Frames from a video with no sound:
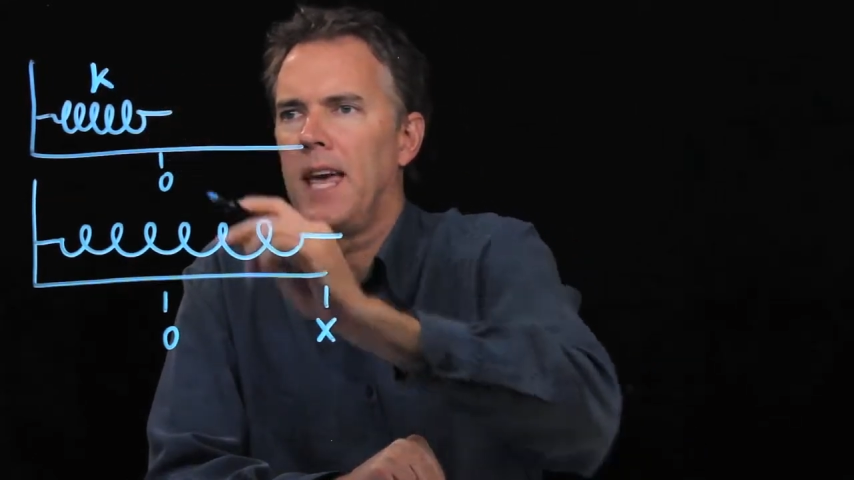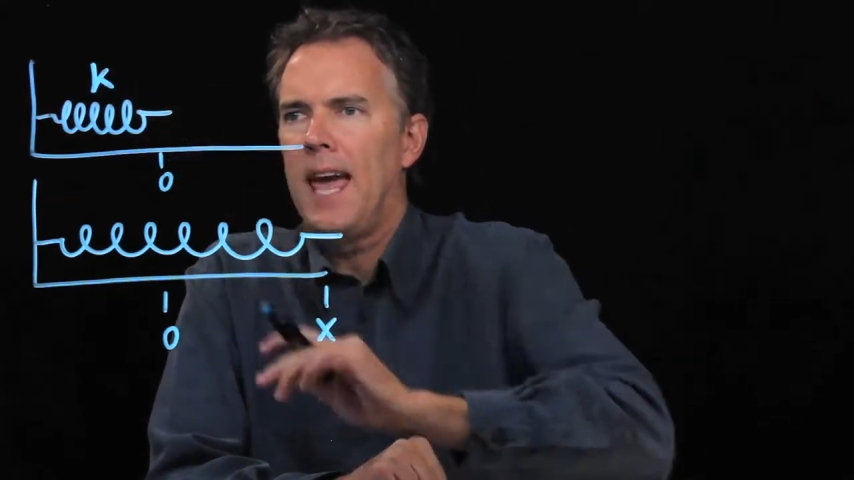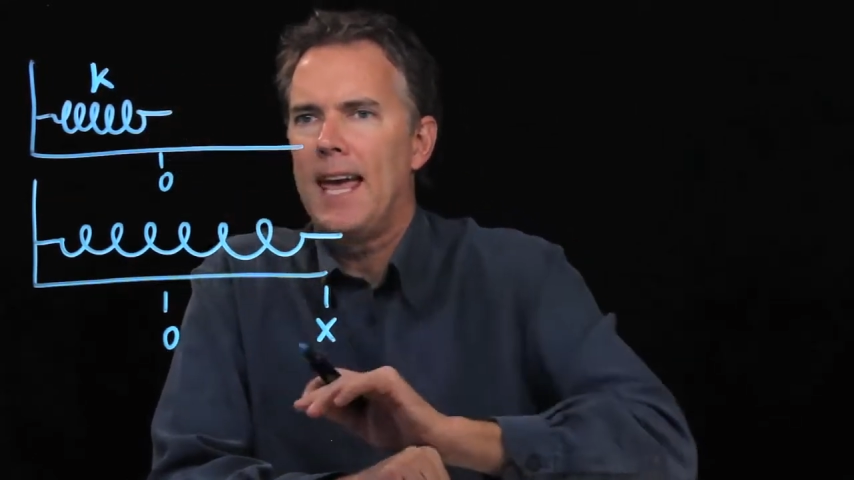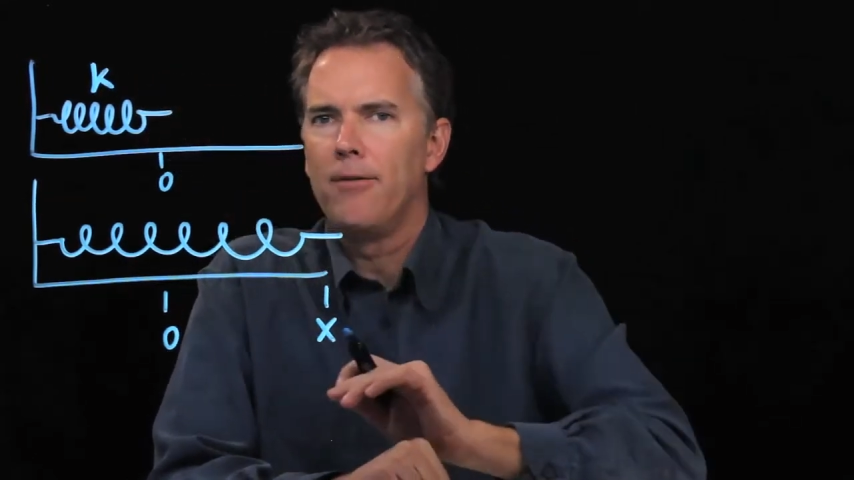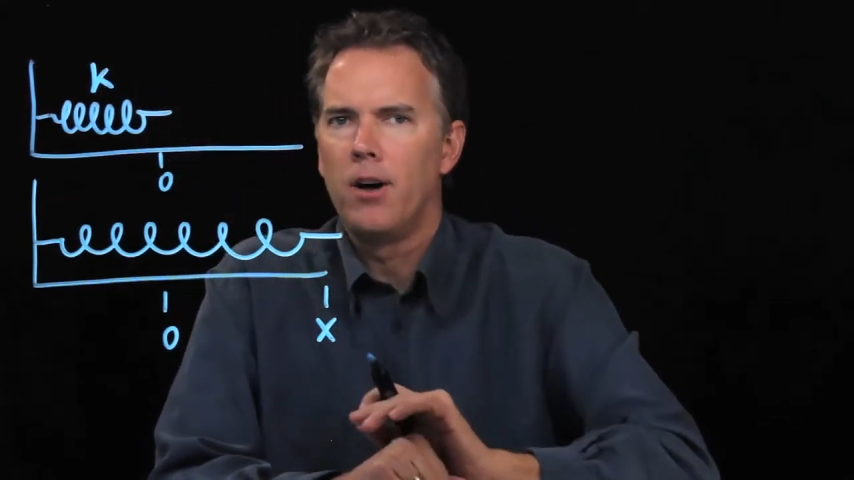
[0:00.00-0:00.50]

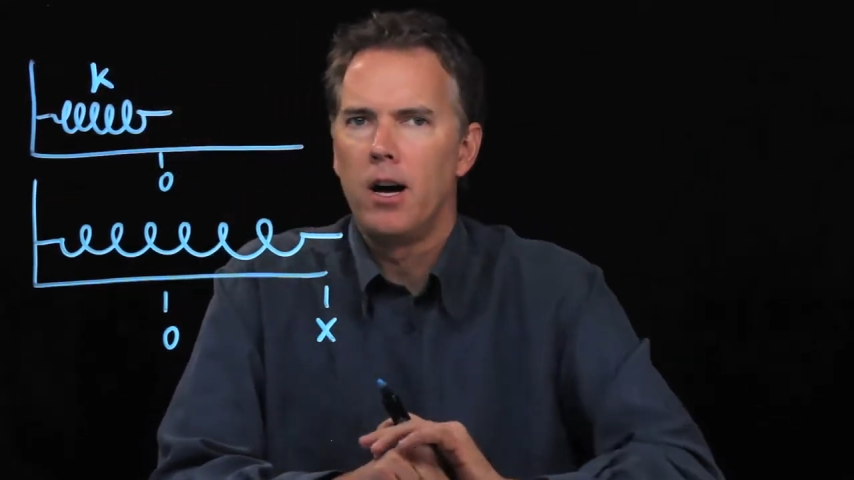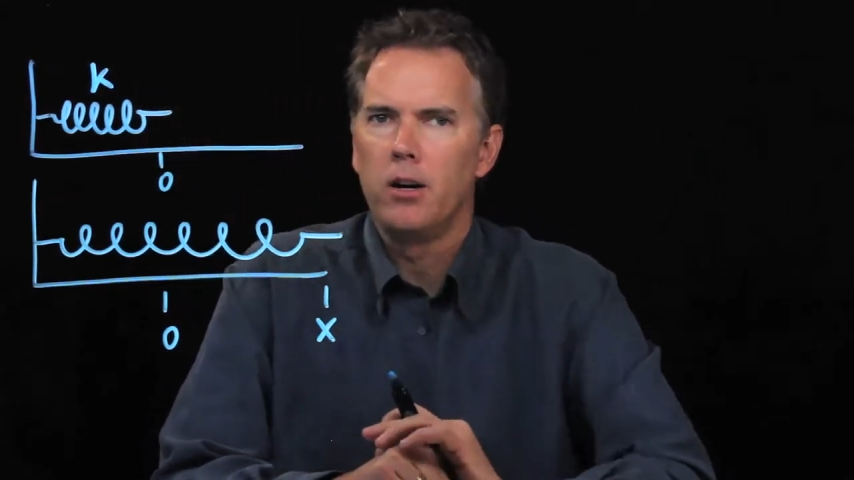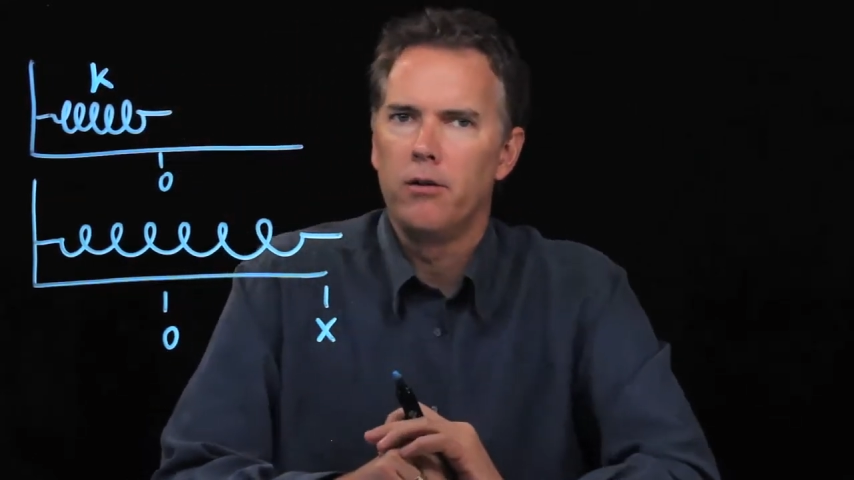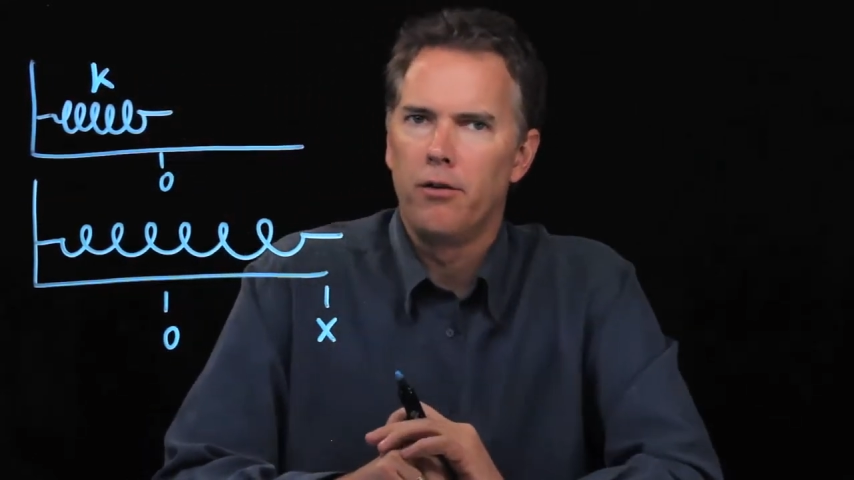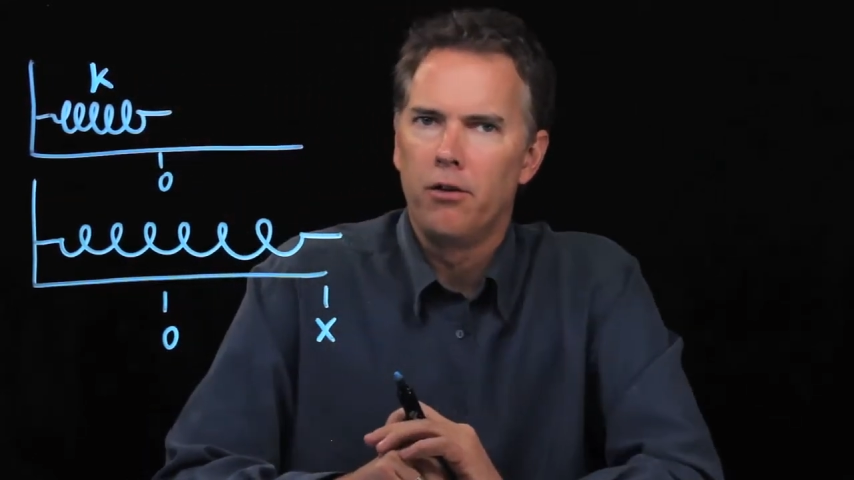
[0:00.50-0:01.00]
K
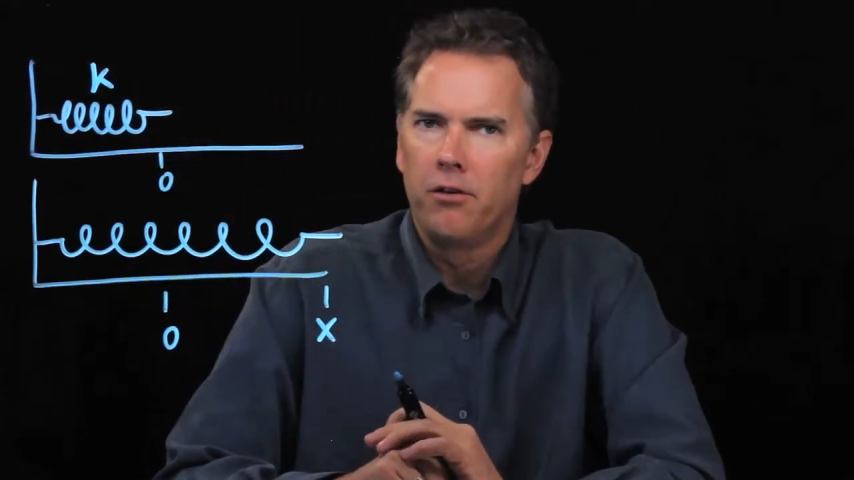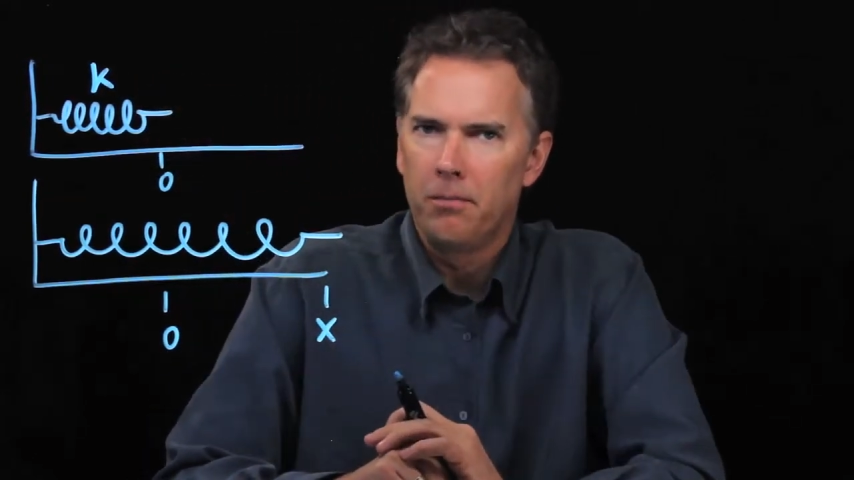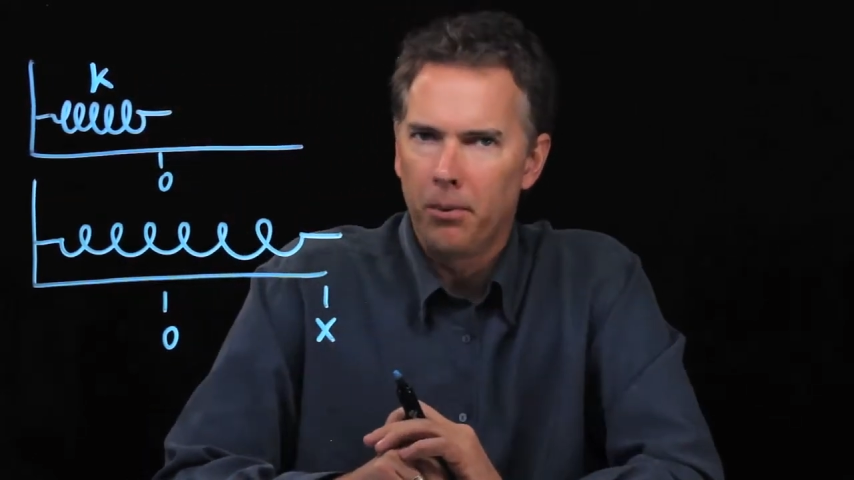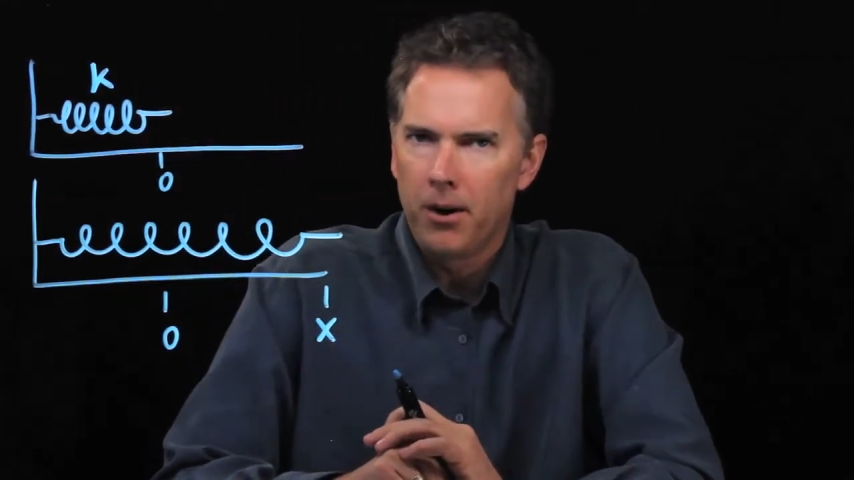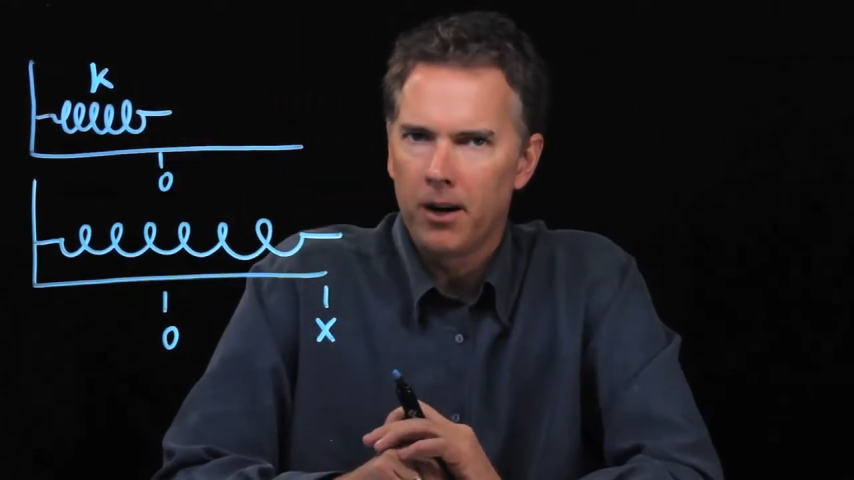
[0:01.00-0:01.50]
value for the
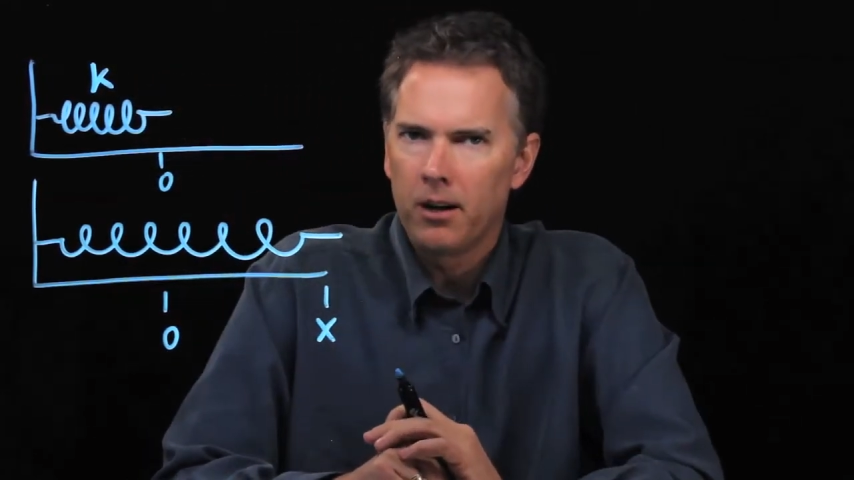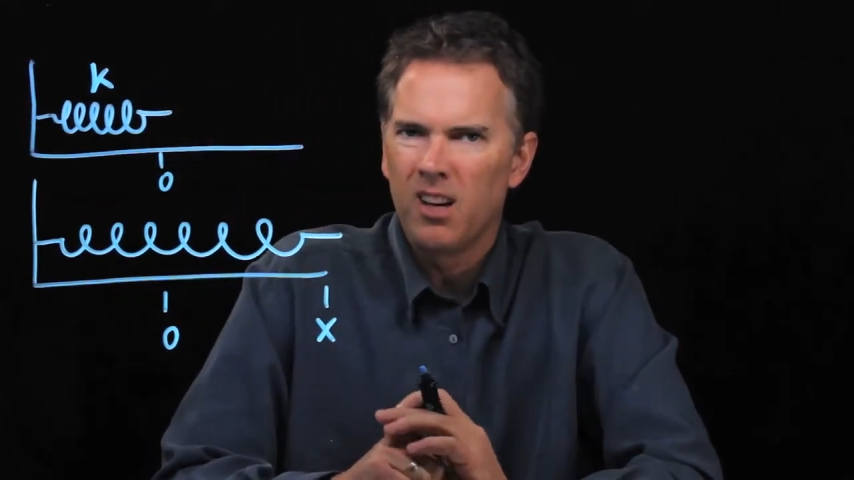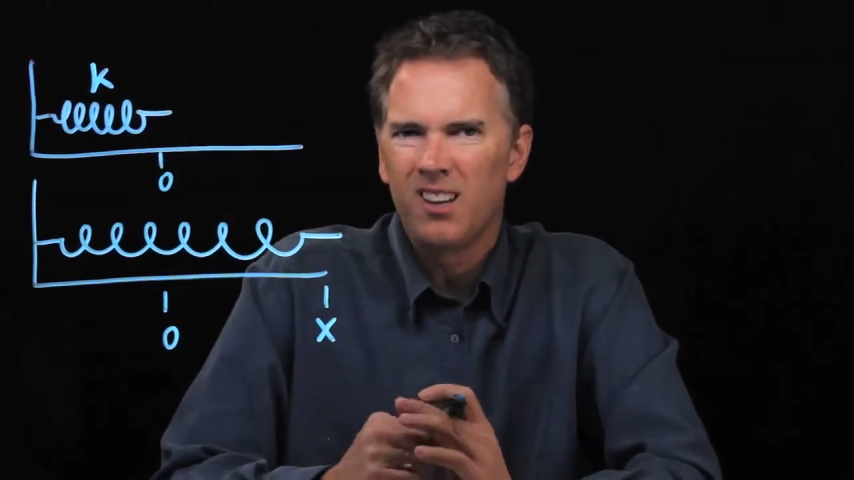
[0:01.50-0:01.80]
spring,